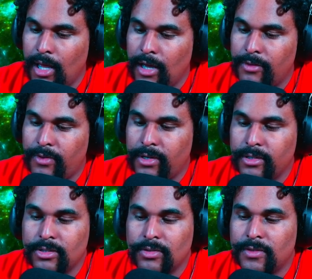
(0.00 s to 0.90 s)

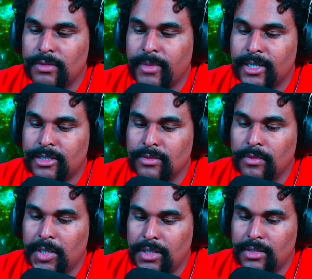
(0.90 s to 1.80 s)
finally drifting back to the
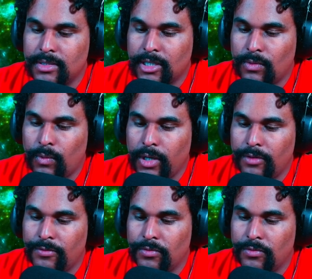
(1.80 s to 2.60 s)
remains like a wave